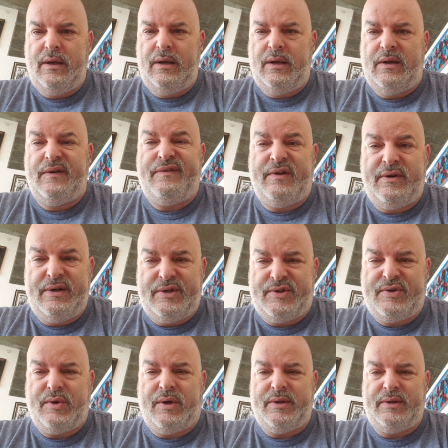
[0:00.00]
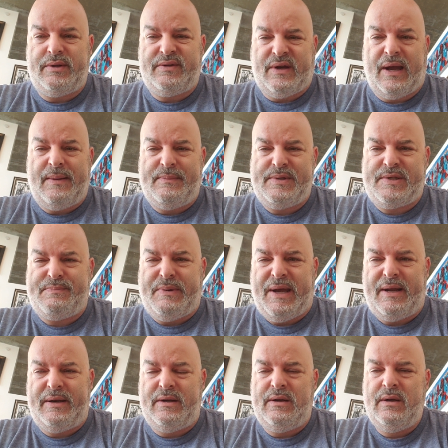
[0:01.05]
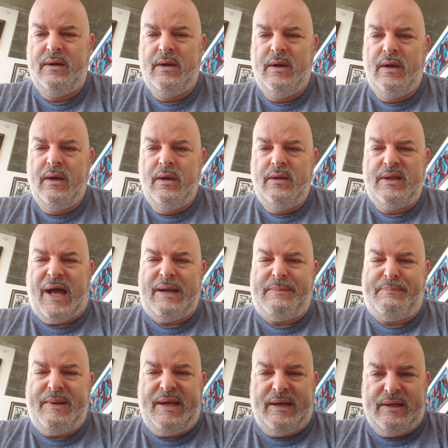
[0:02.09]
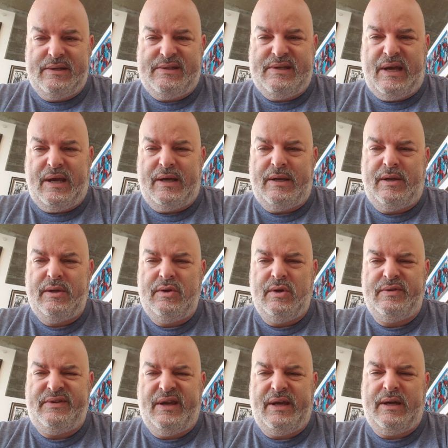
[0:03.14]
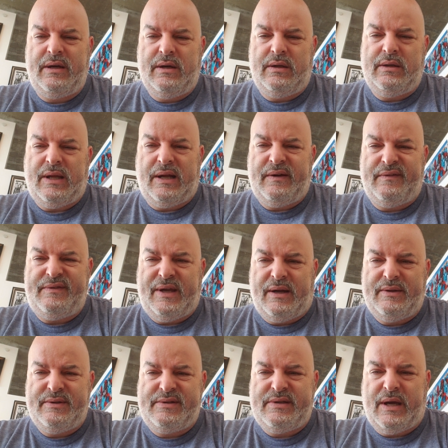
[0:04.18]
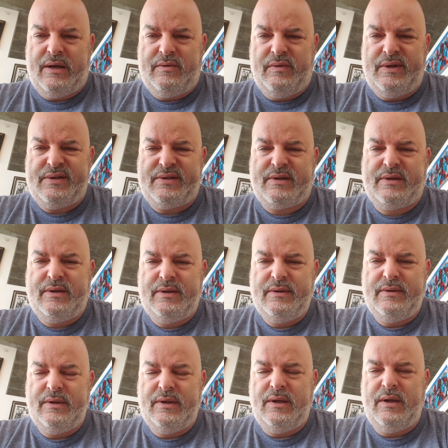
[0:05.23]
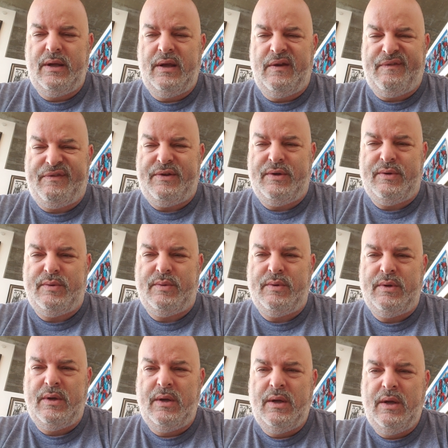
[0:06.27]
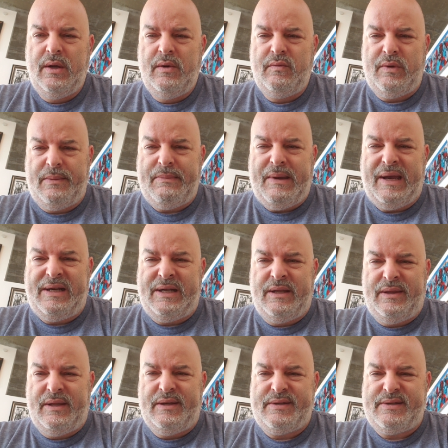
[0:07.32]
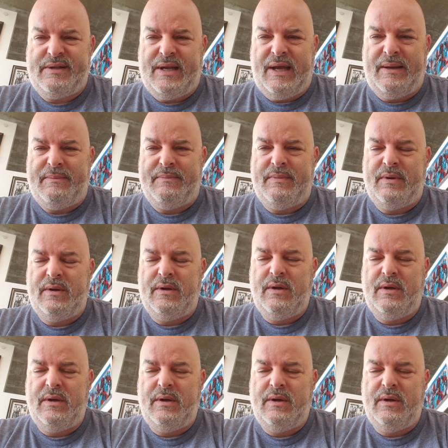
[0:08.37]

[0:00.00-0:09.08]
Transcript: in a very short time span. That being said, you're taking a lot of downside risk if you remain in this name.